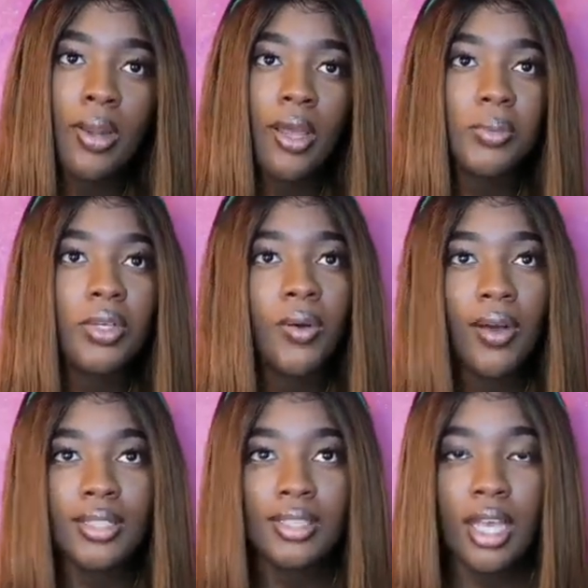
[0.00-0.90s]
Now we go
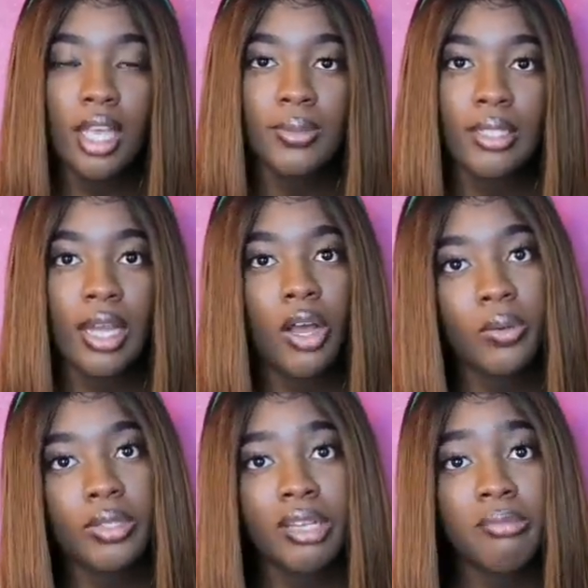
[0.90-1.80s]
outside. He was like,
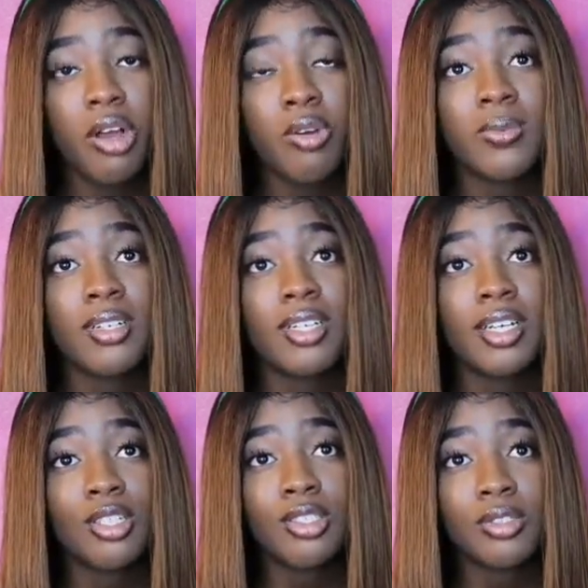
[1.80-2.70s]
"Oh dang, my Uber here
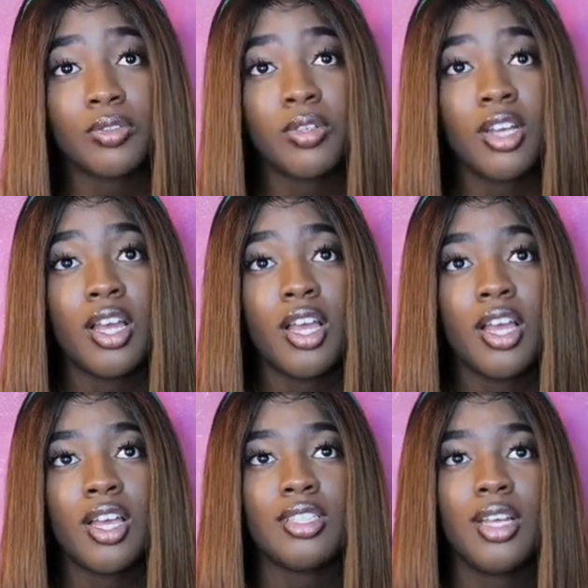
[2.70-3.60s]
now too."
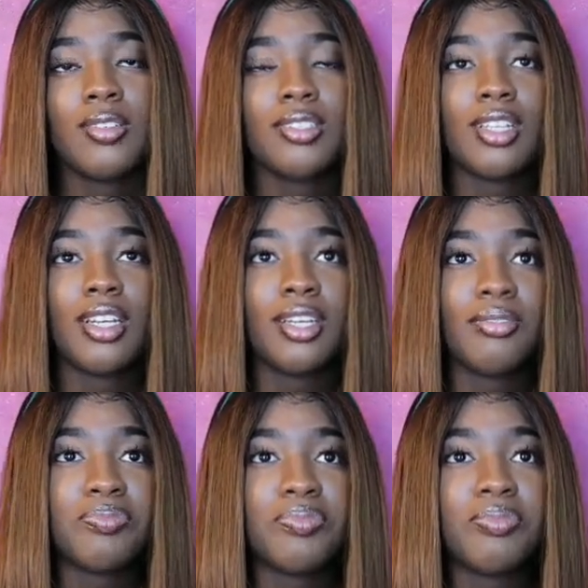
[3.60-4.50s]
So I was
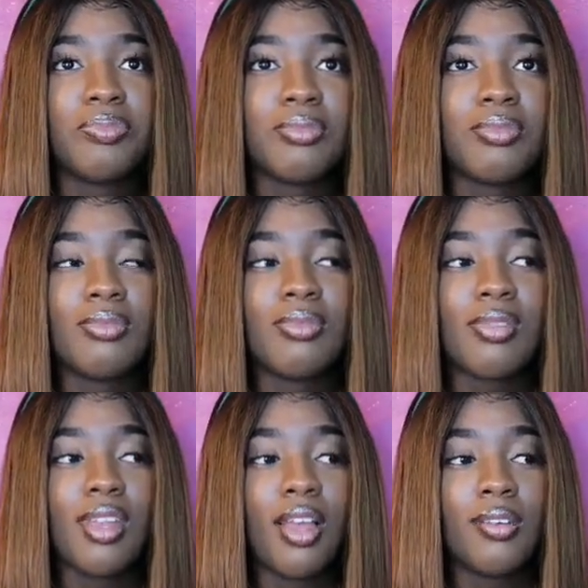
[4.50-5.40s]
like,
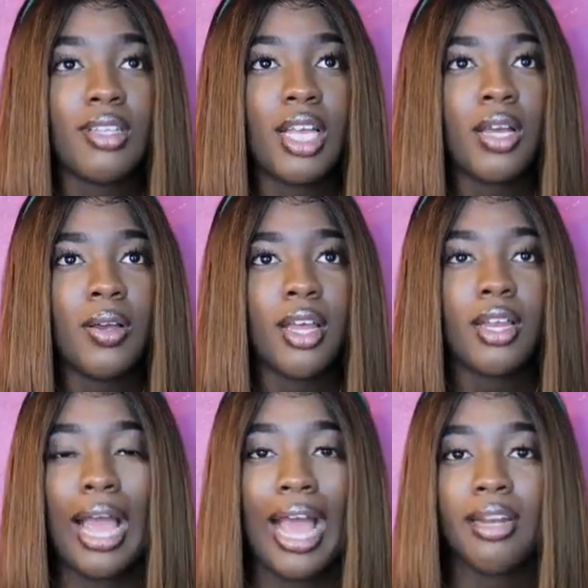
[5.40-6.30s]
okay.
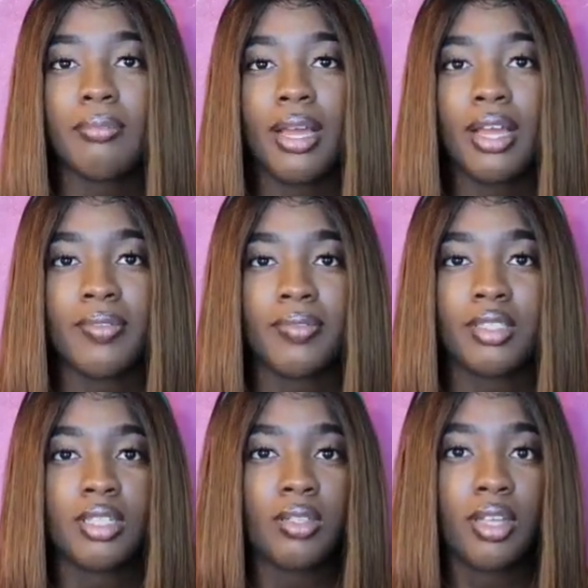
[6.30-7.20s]
And I didn't mind if
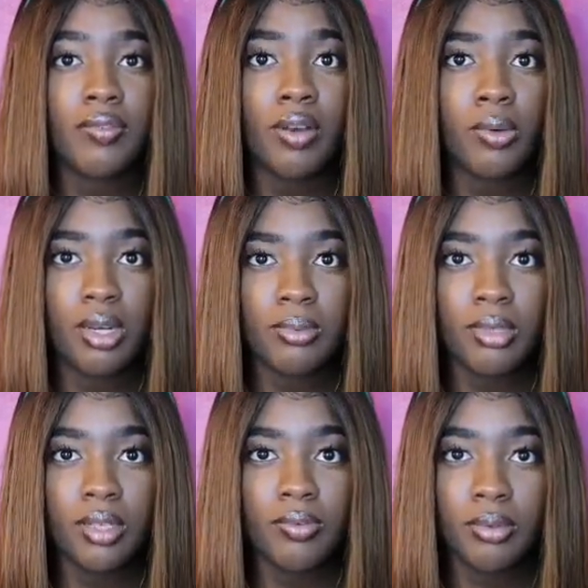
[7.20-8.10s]
he still left. I wanted him
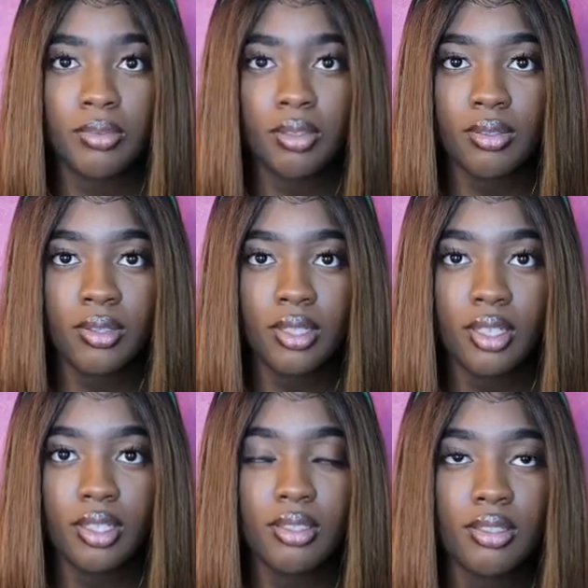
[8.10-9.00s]
to leave. I was annoyed.
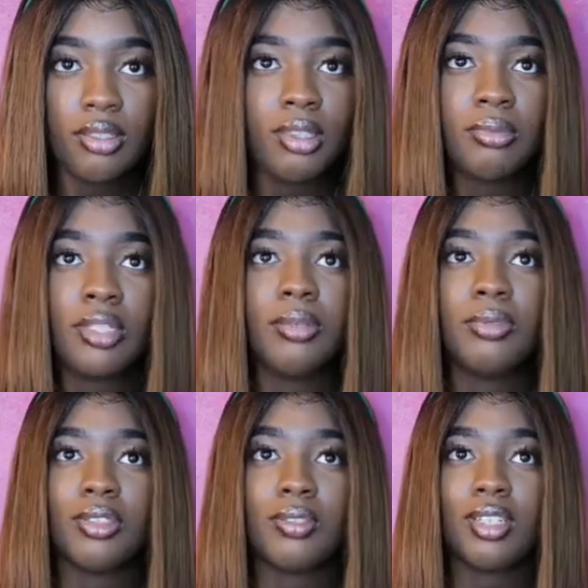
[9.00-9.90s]
Like, I'm done
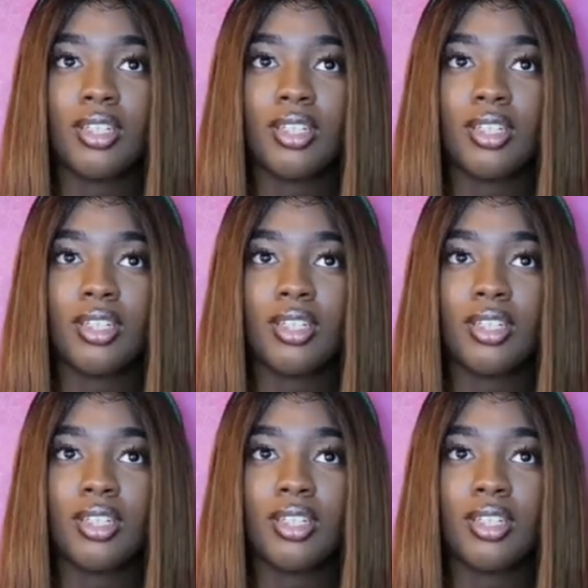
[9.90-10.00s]
with you.